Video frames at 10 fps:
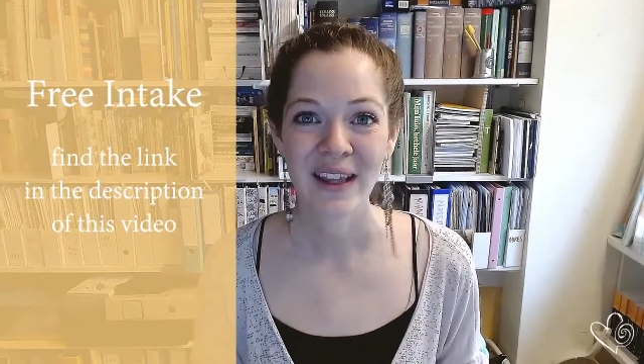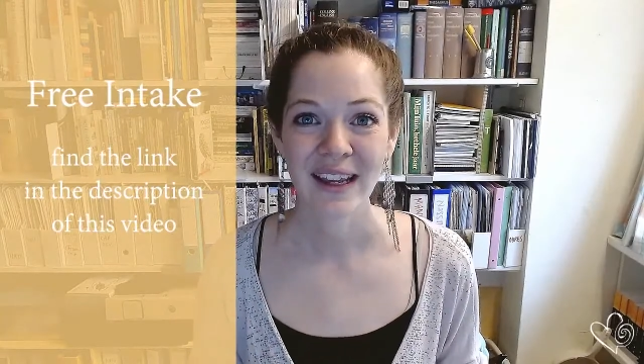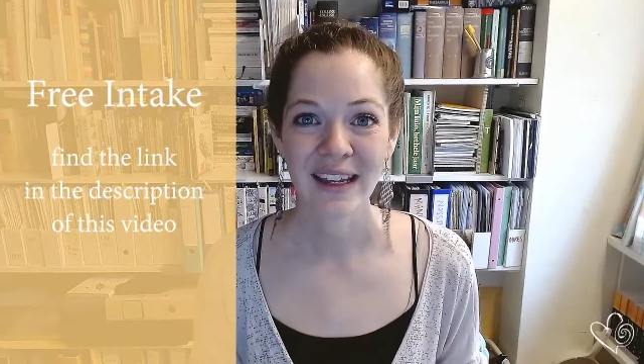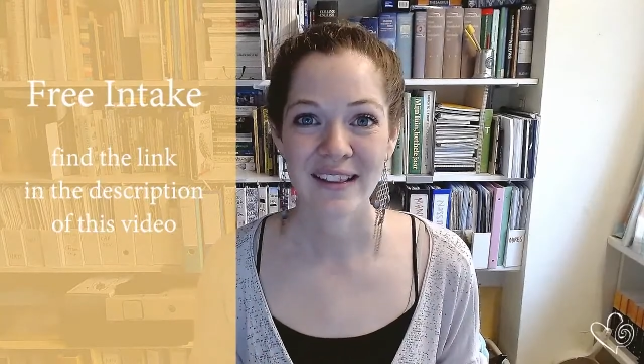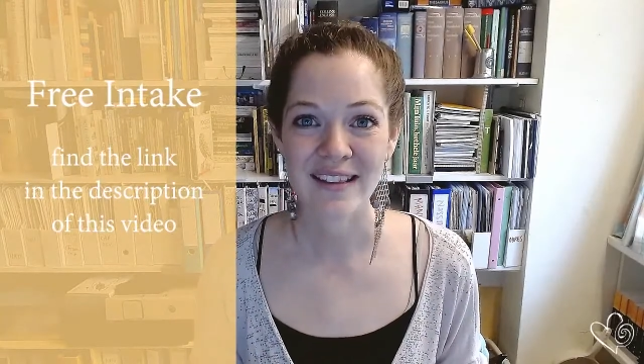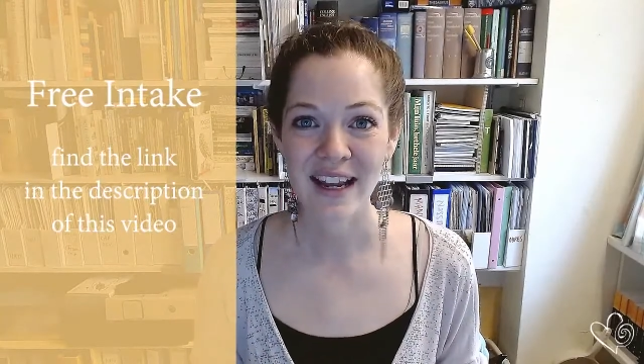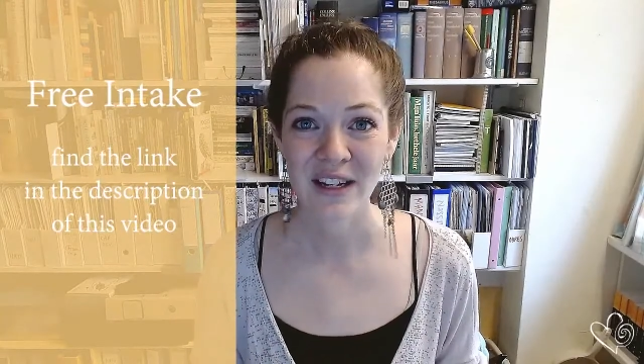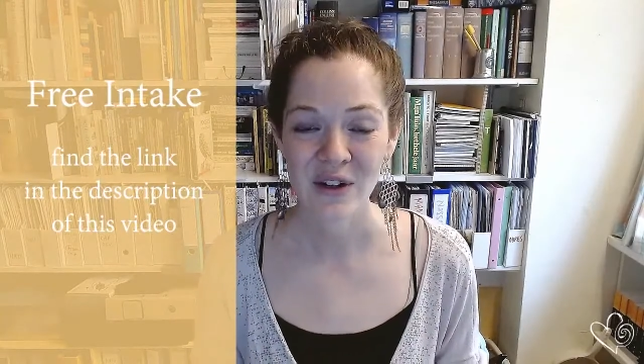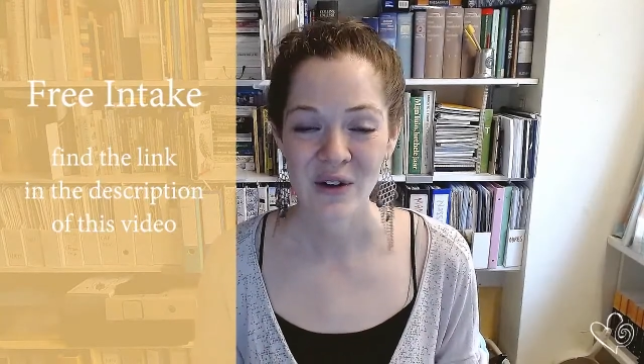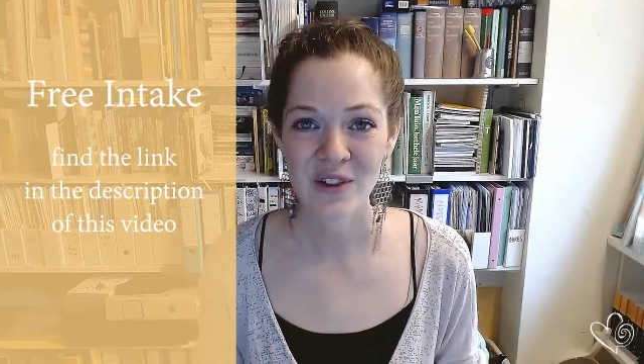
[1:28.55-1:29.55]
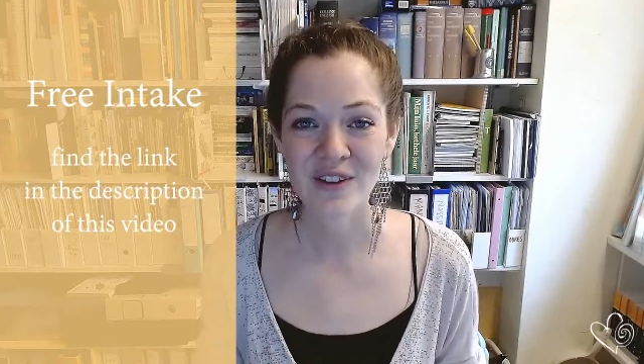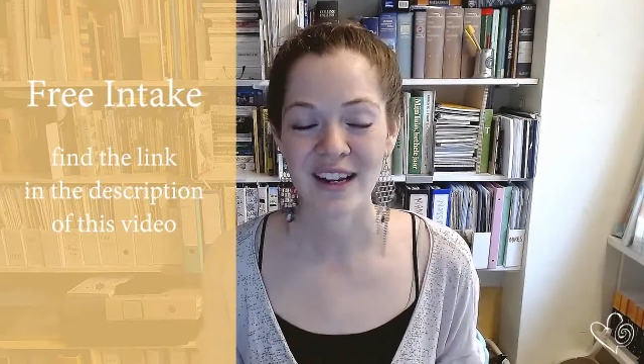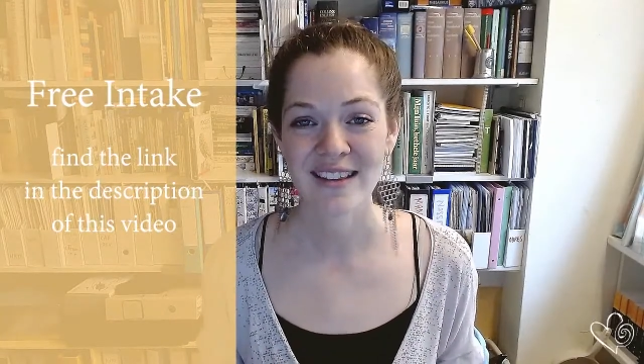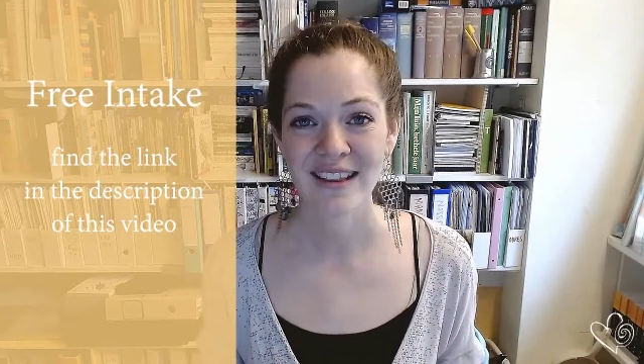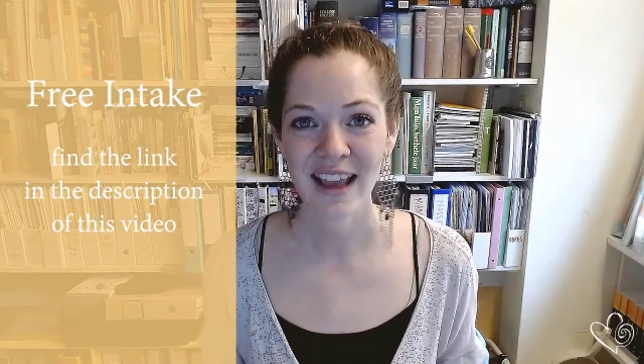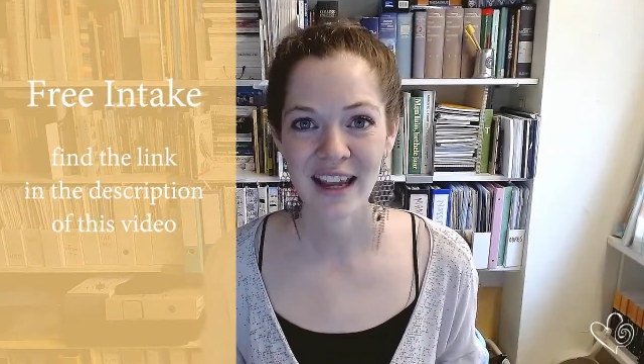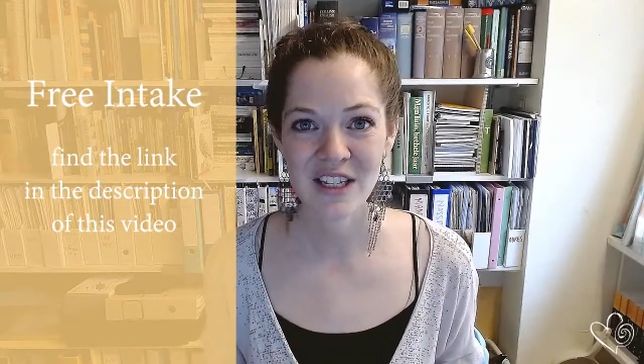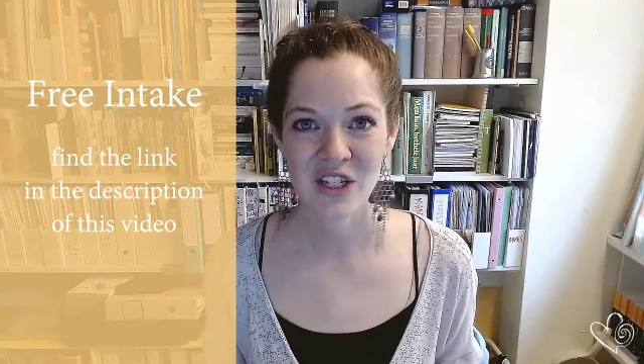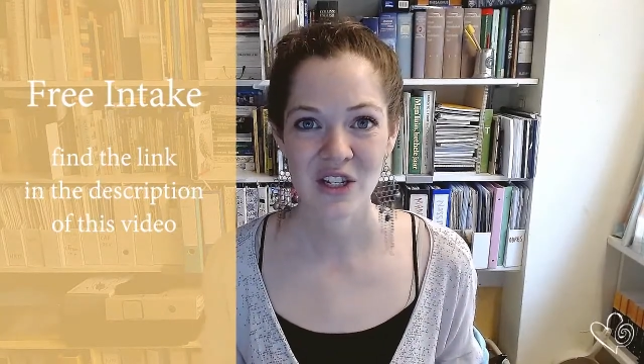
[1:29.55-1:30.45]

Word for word: It's like no strings attached.